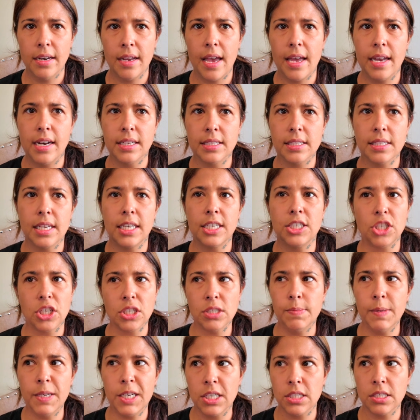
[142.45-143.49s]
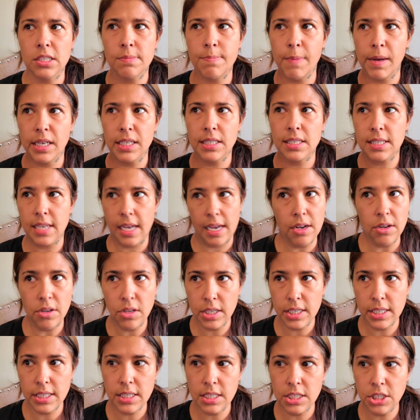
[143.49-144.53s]
And it's like, just because my scale
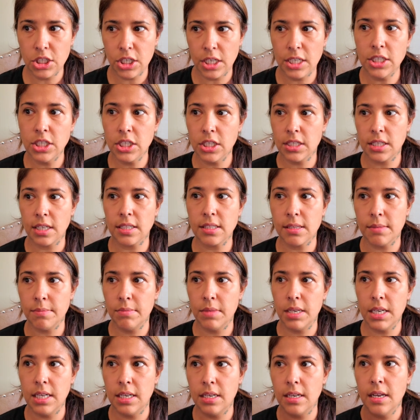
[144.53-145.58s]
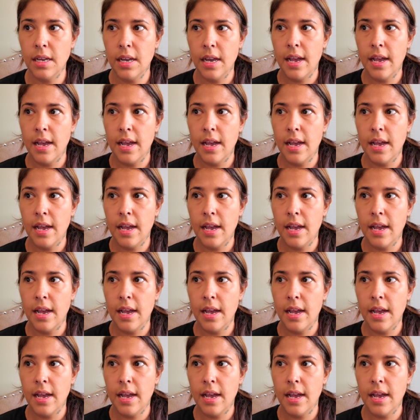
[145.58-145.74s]
isn't changing doesn't mean